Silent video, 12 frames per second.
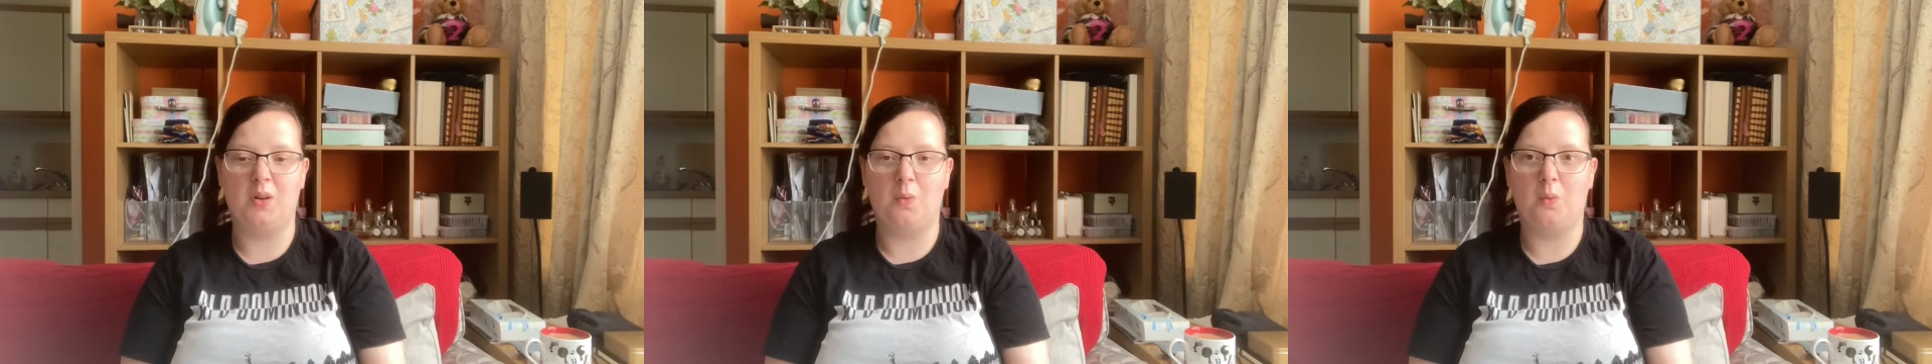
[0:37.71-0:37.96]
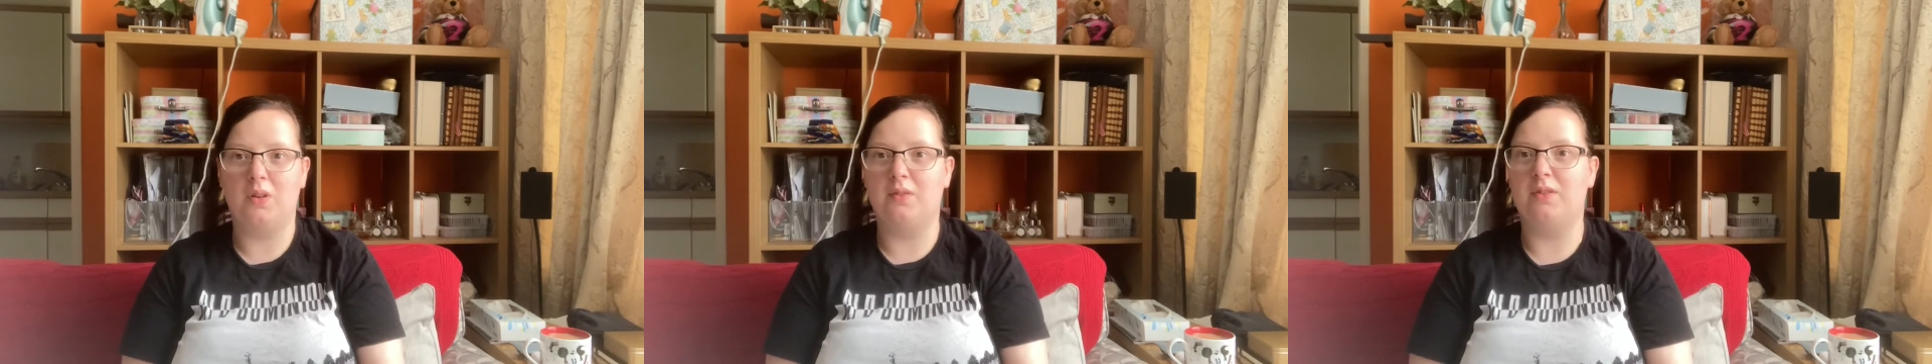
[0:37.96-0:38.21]

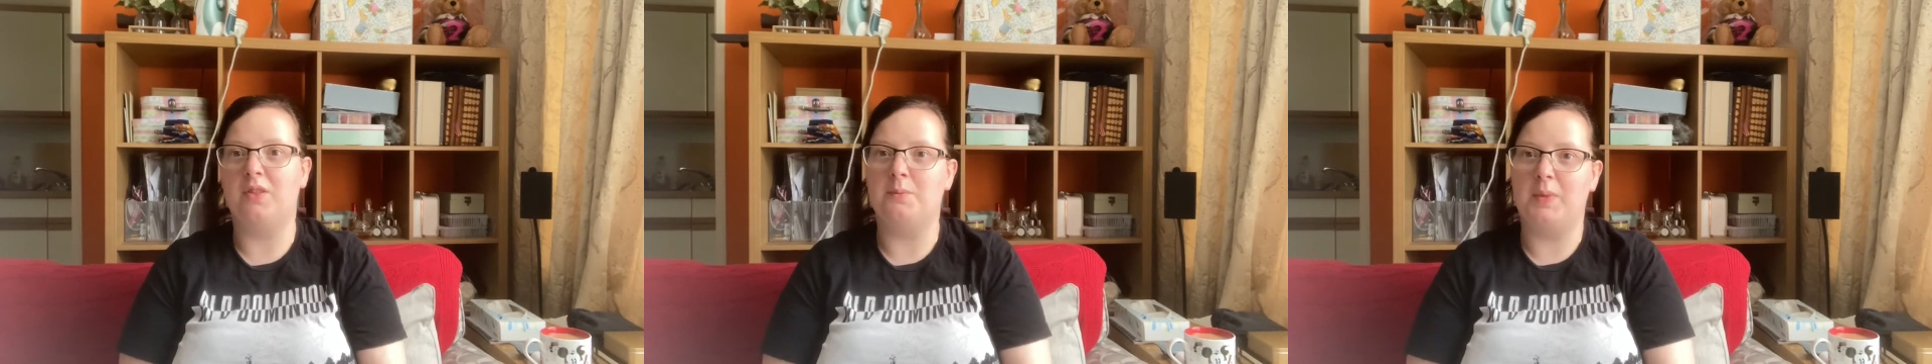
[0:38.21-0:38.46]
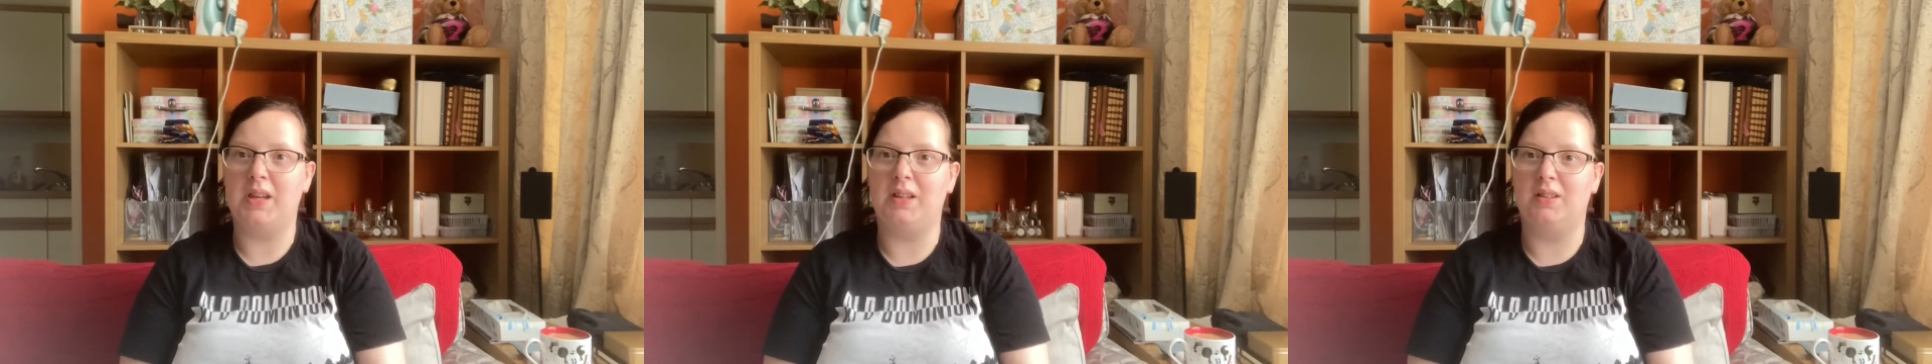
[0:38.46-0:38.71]
One of the
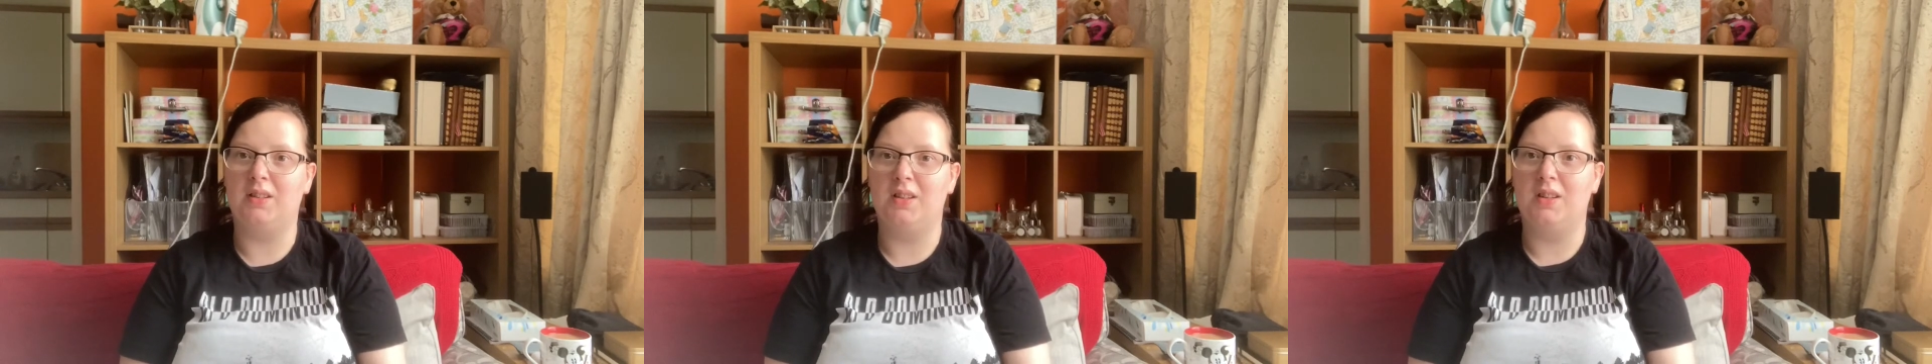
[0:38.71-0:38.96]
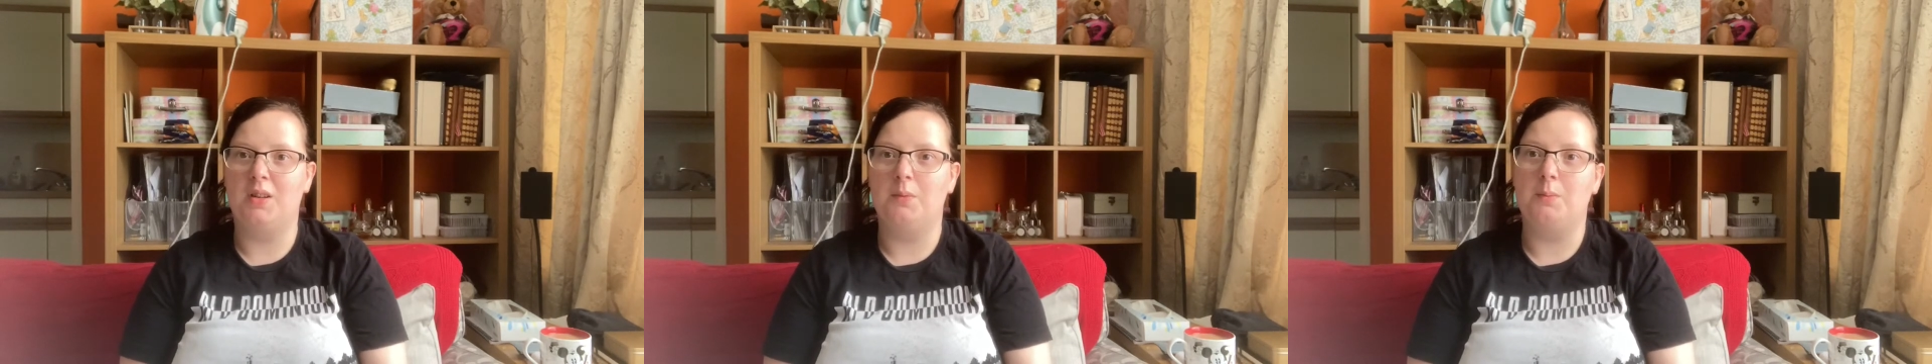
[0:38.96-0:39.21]
main
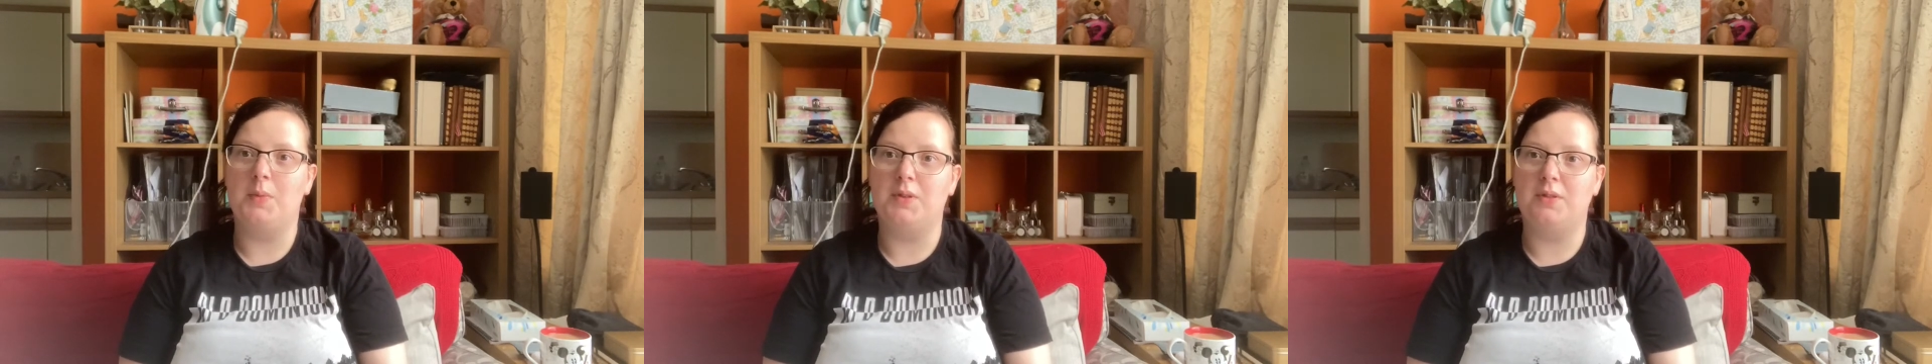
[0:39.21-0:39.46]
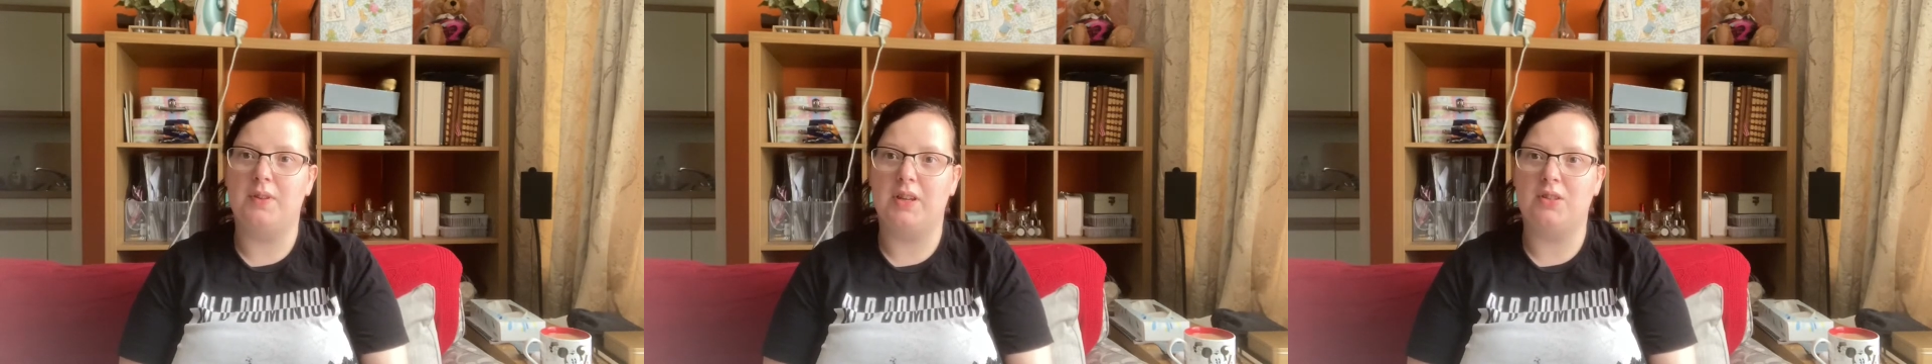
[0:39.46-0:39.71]

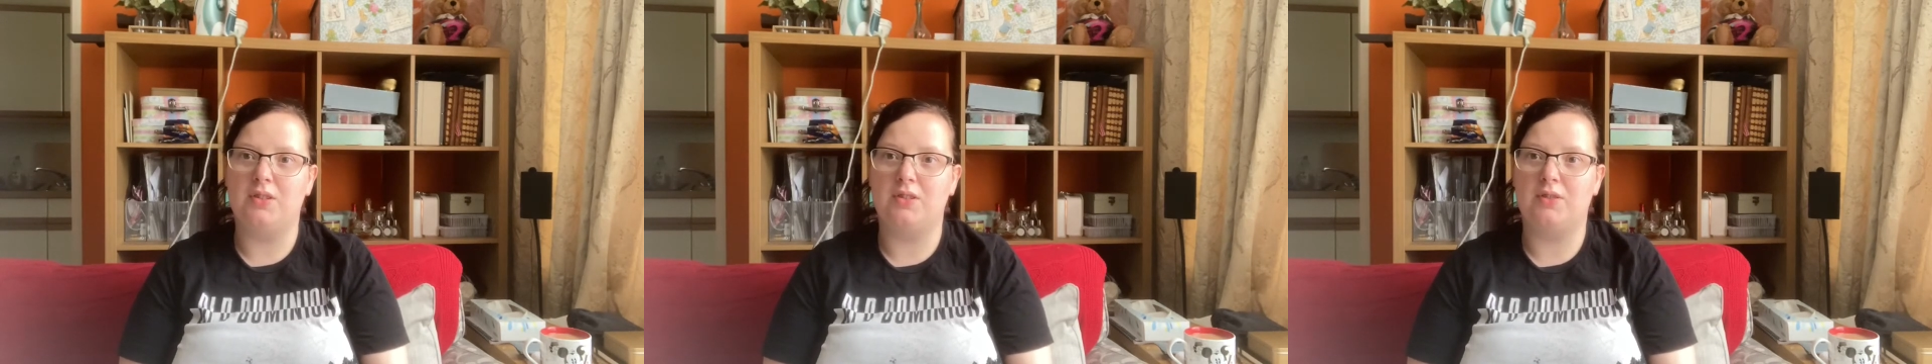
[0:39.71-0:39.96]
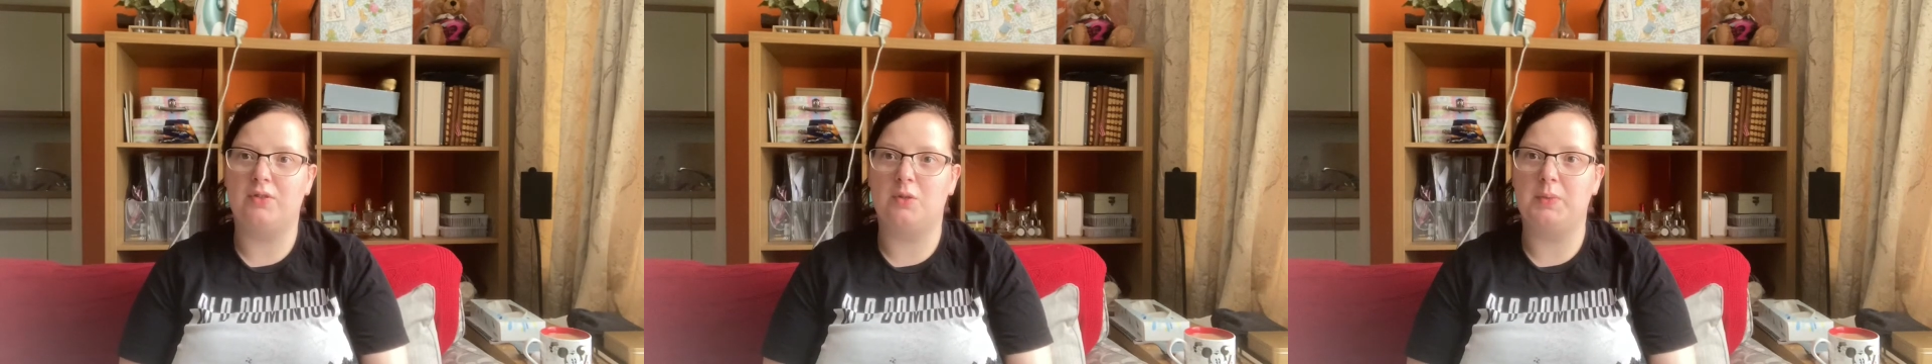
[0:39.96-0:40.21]

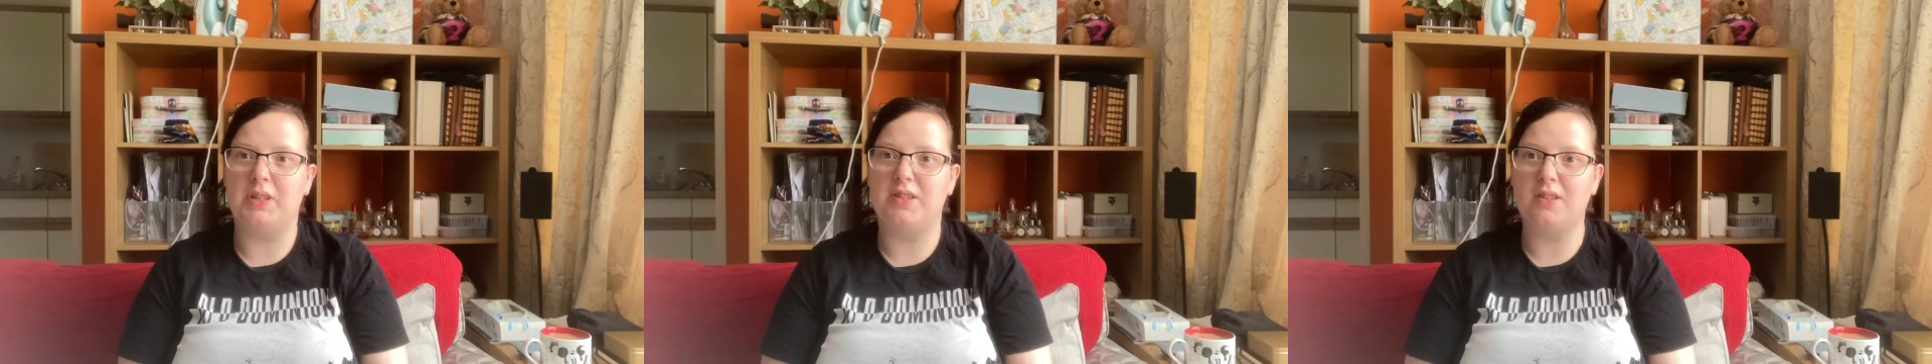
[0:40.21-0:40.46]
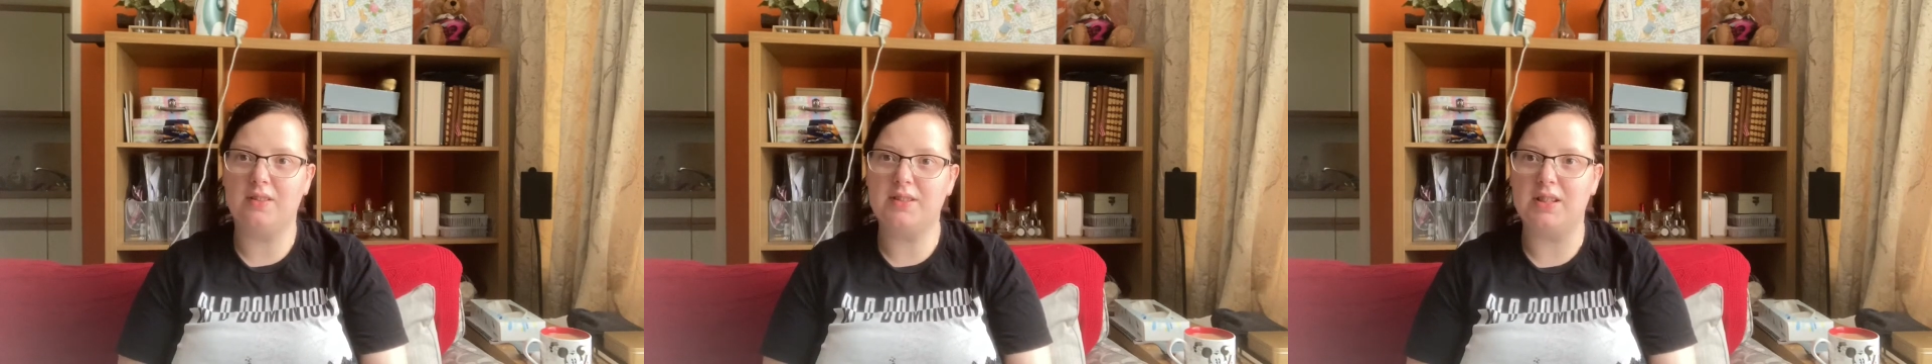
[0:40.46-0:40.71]
motivations for me
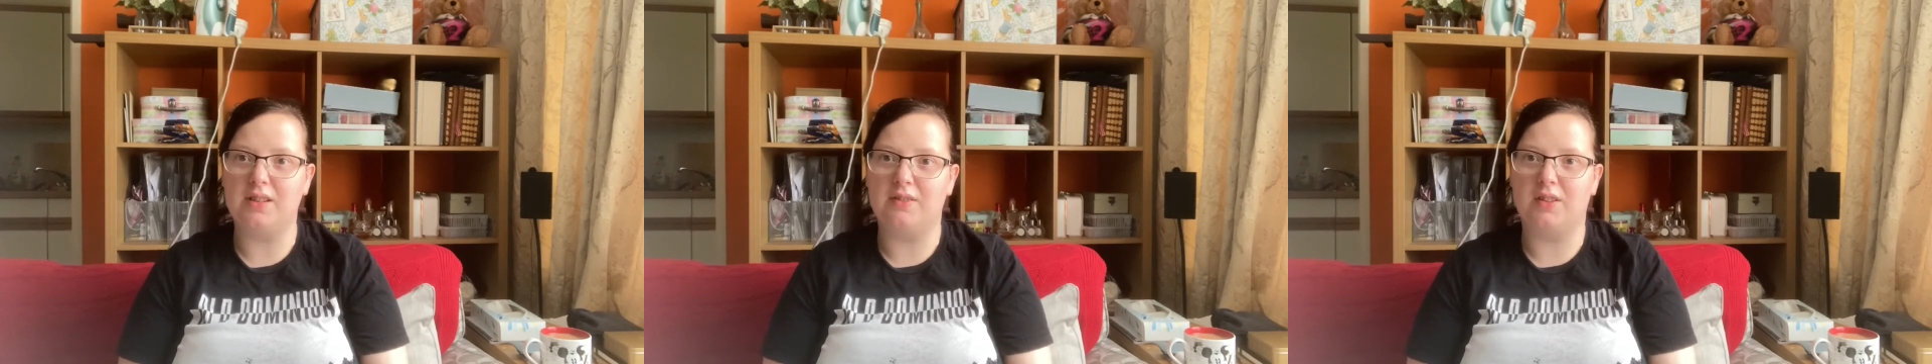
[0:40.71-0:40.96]
starting a